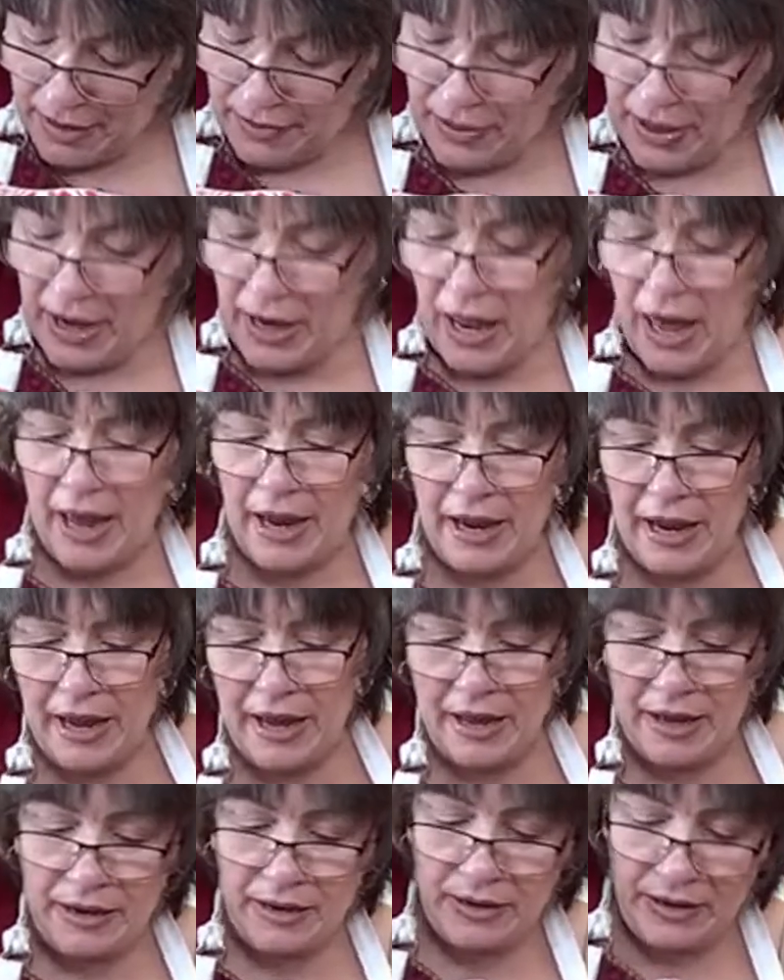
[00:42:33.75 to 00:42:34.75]
They like
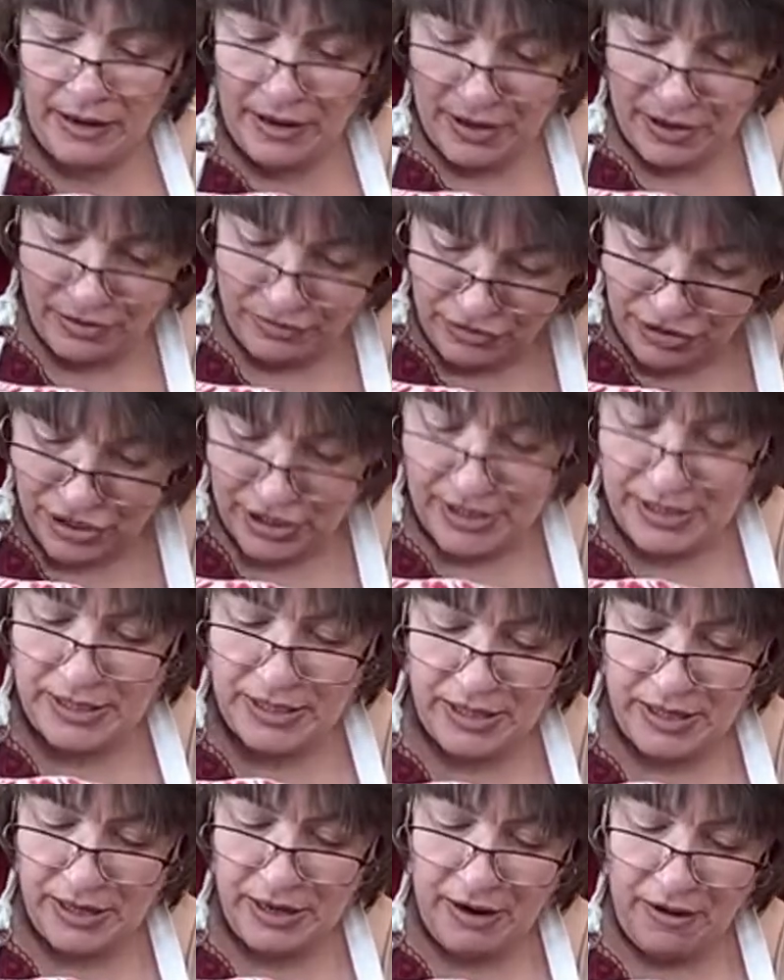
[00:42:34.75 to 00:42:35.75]
it,
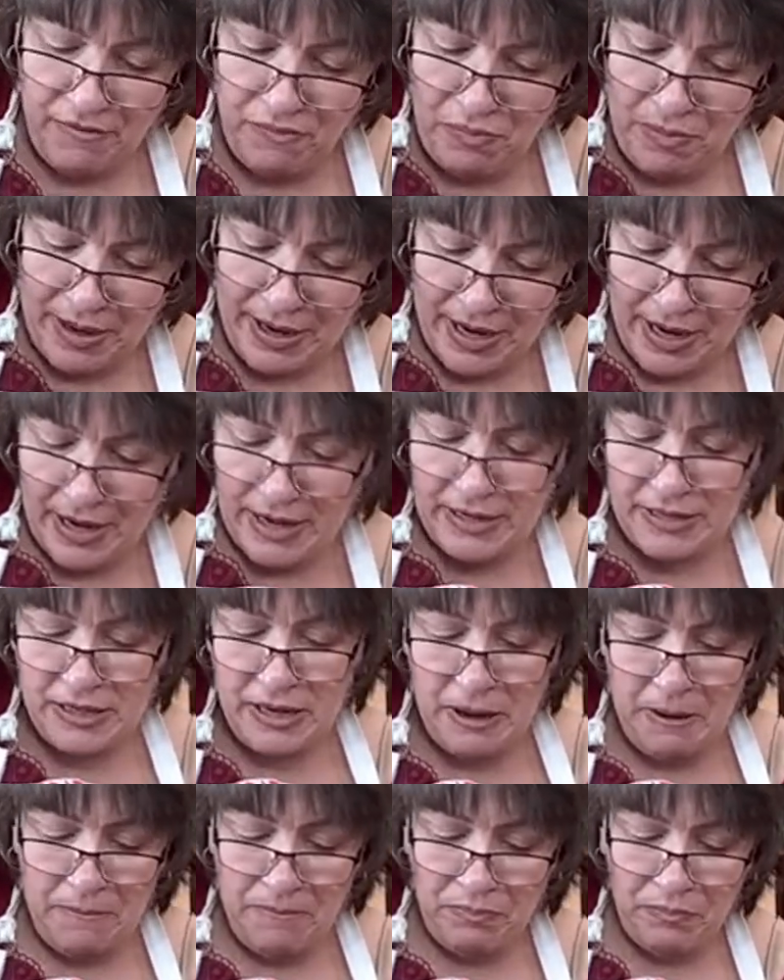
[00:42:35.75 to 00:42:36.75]
just enough because
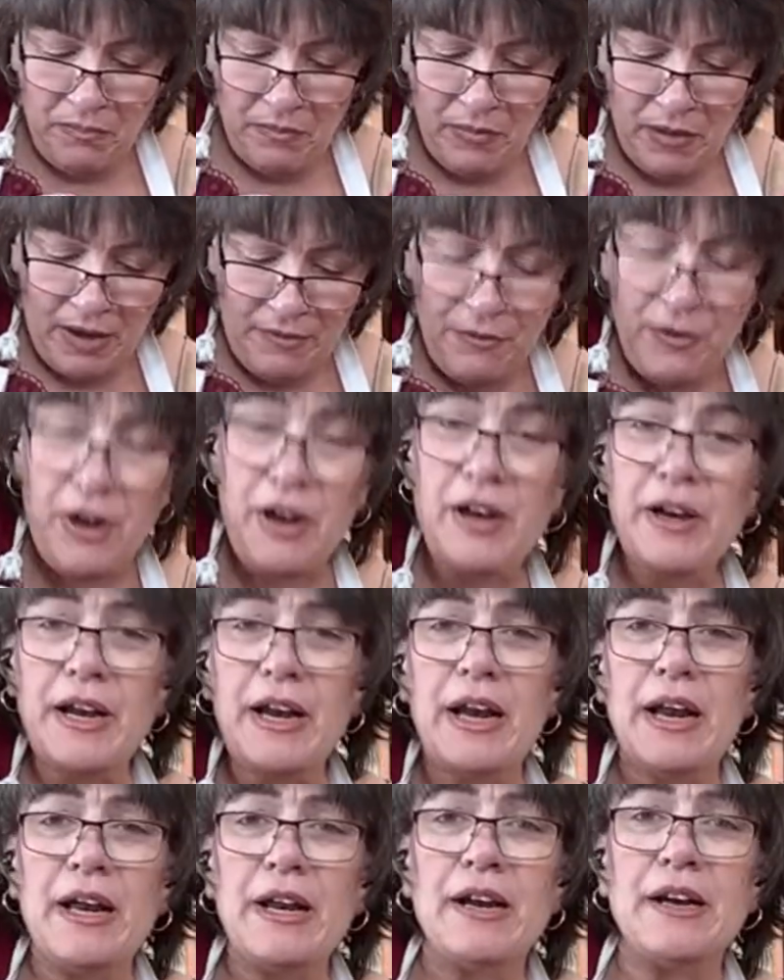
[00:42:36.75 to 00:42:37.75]
if you're going to
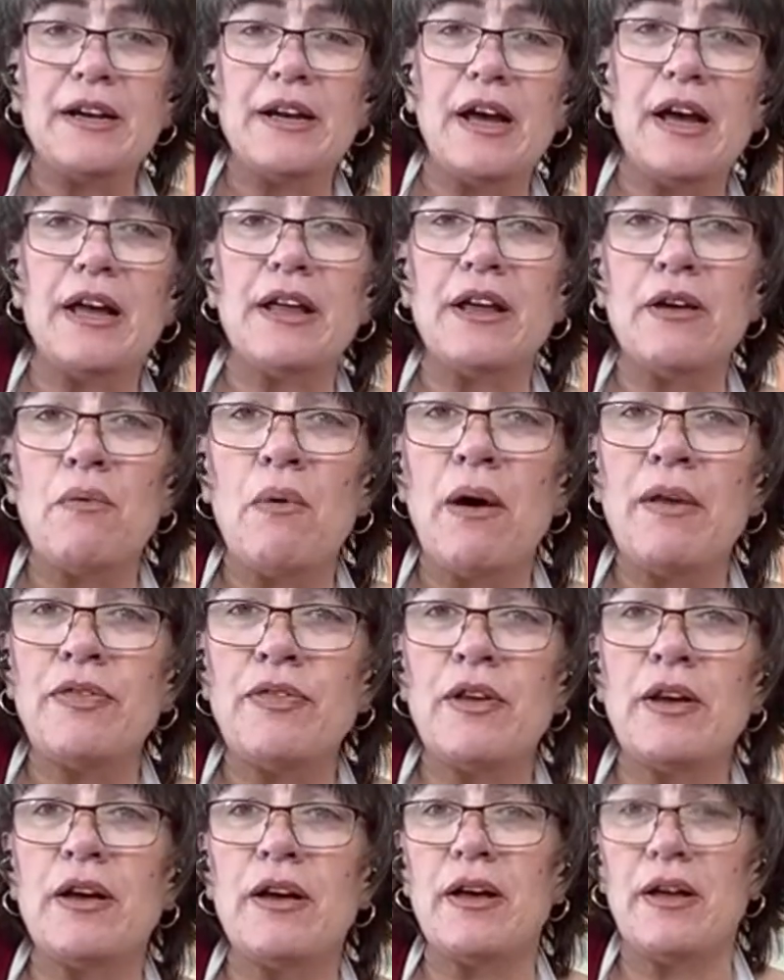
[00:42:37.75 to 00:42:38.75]
eat a nut, you
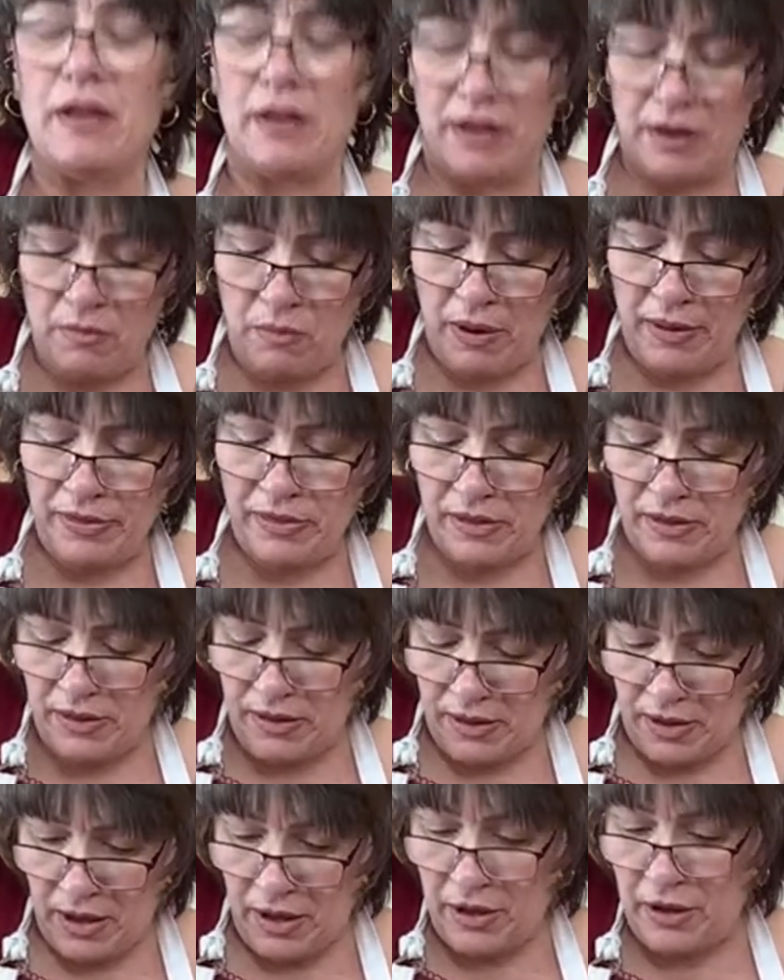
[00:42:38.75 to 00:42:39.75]
want a
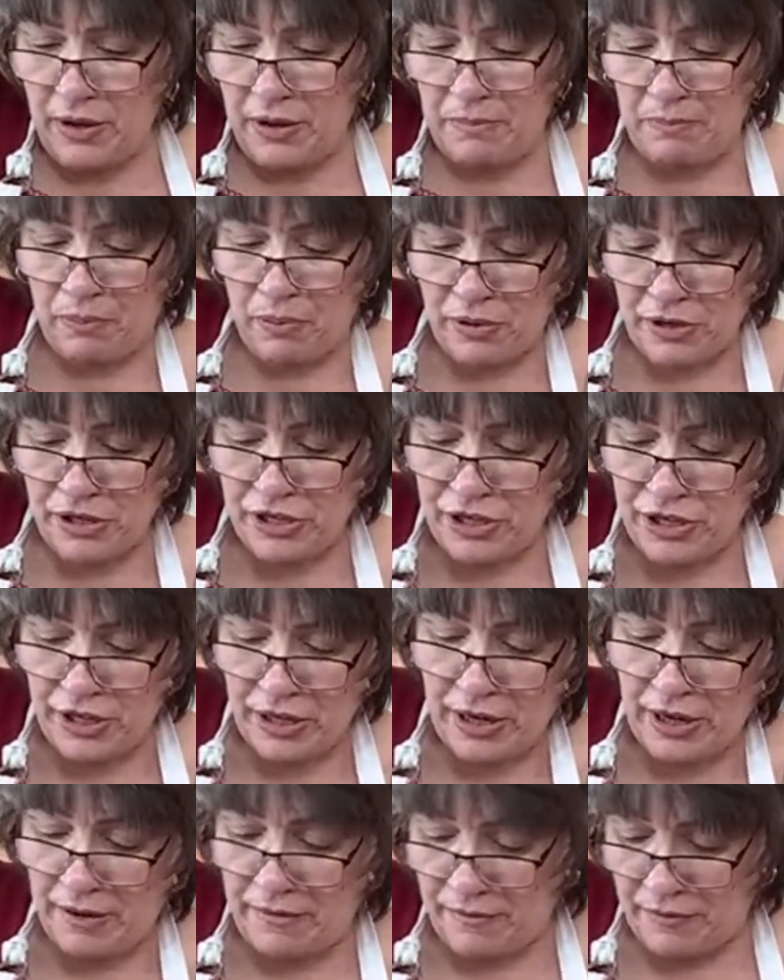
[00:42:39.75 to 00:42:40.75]
good
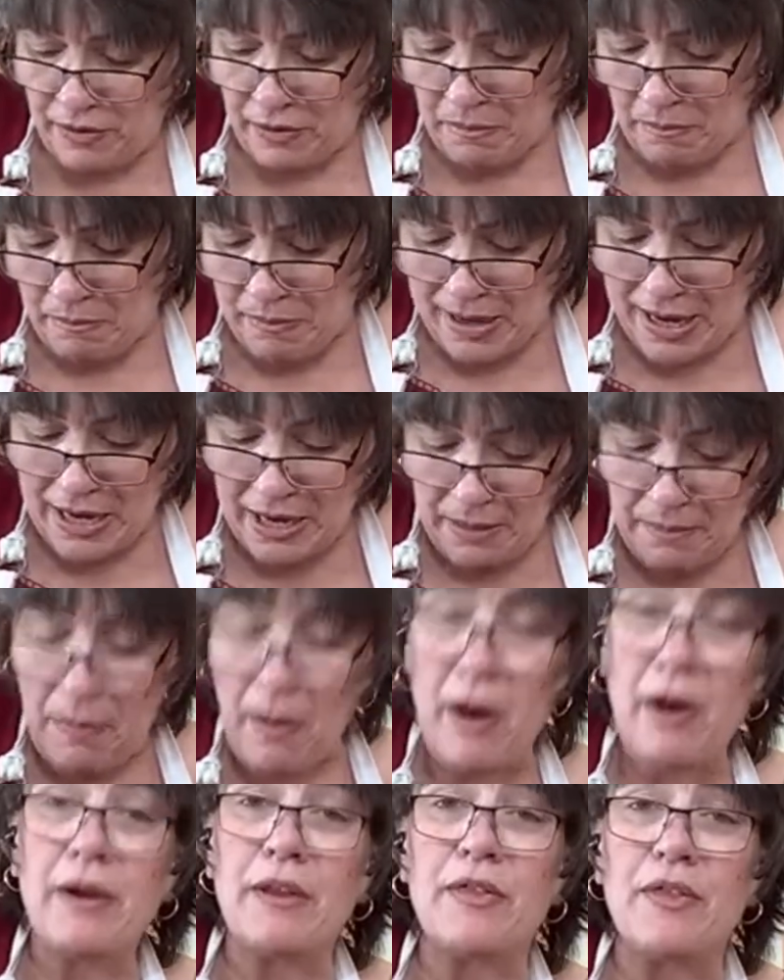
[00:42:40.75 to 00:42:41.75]
portion of the meaty
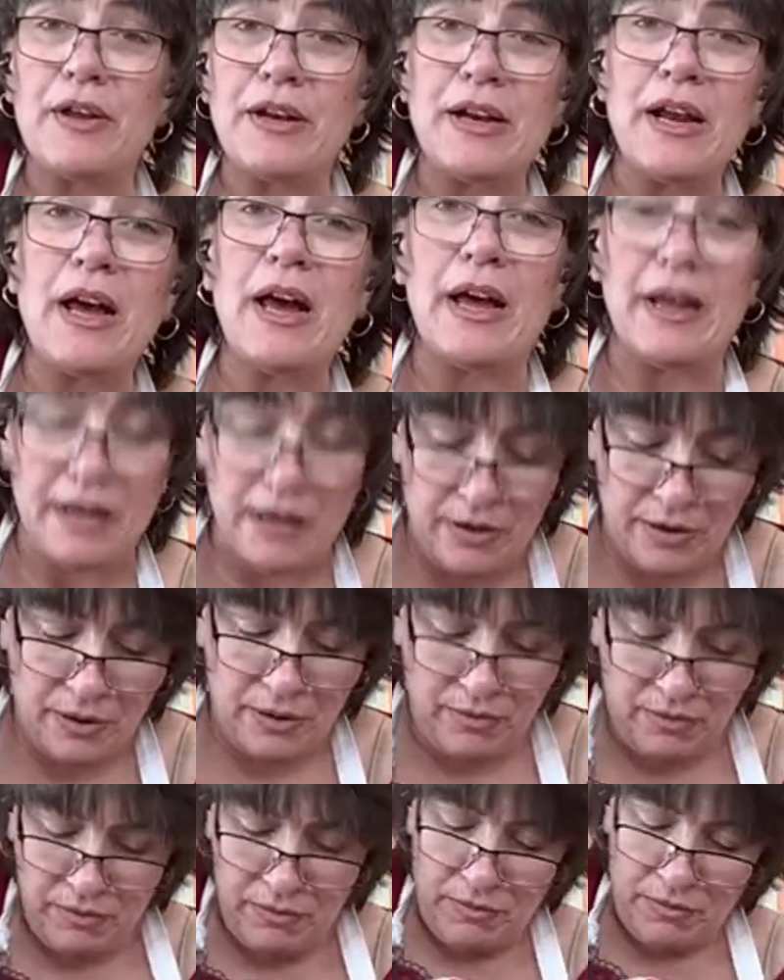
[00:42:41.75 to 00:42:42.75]
part of the nut.
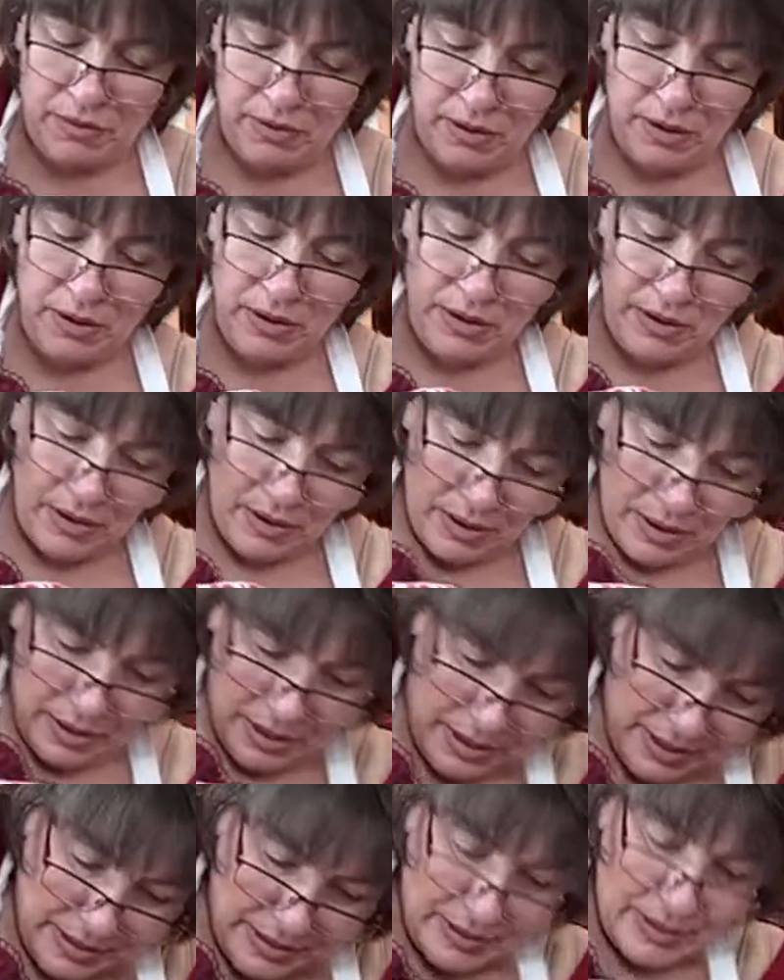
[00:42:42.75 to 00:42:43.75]

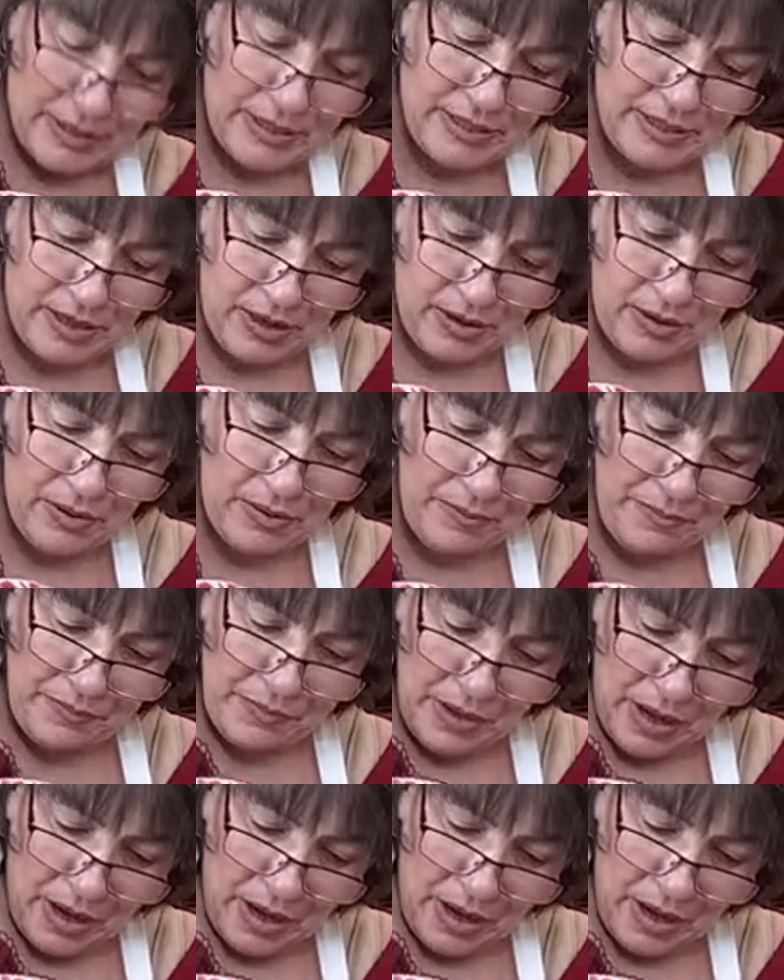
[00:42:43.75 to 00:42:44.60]
And so